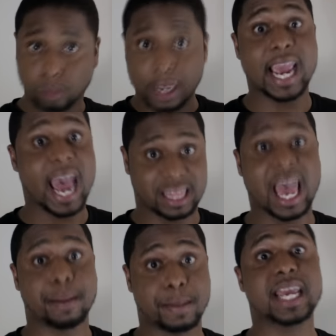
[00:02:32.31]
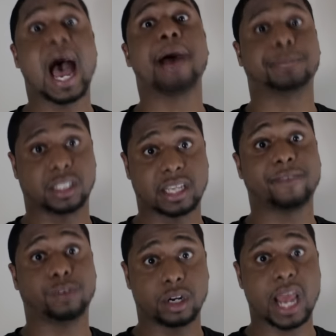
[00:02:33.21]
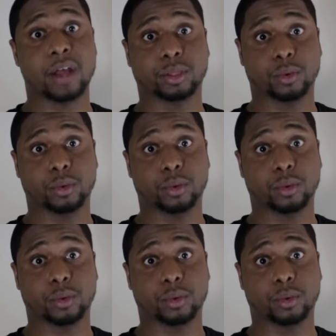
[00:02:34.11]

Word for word: He had that many options after a down